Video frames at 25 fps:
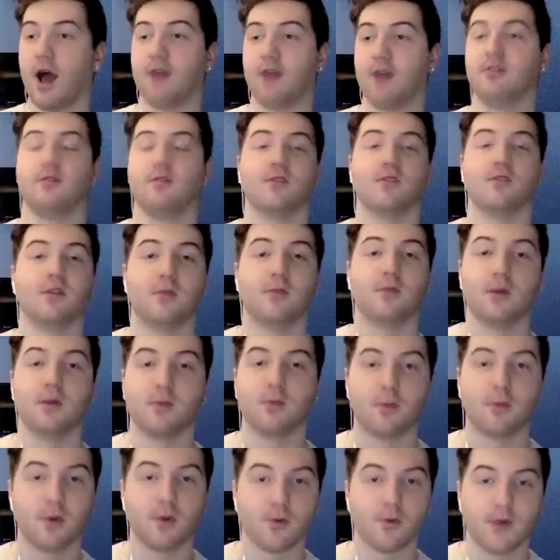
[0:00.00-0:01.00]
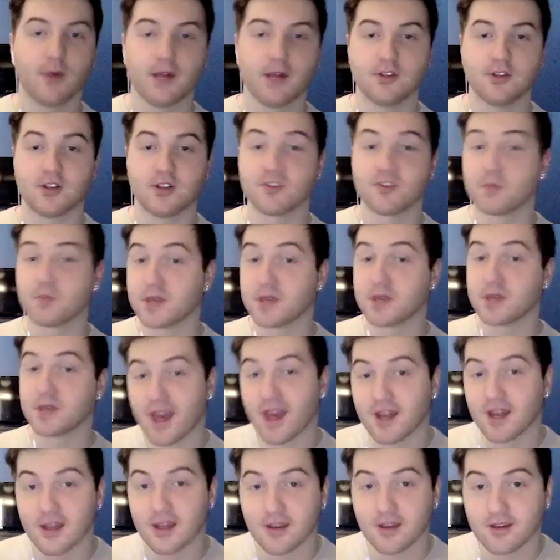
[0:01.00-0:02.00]
even seen people put ranch on
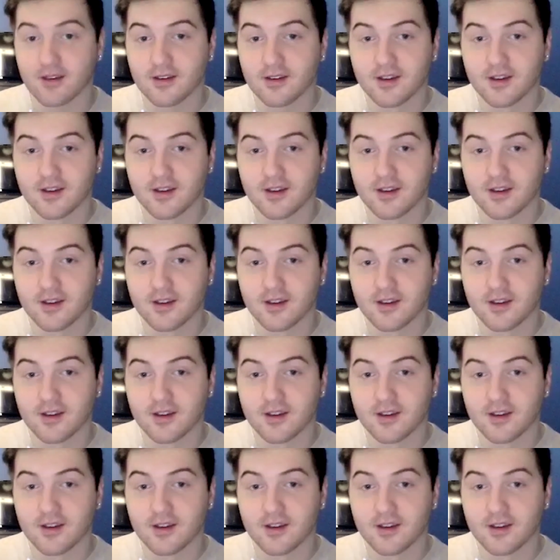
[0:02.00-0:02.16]
spaghetti.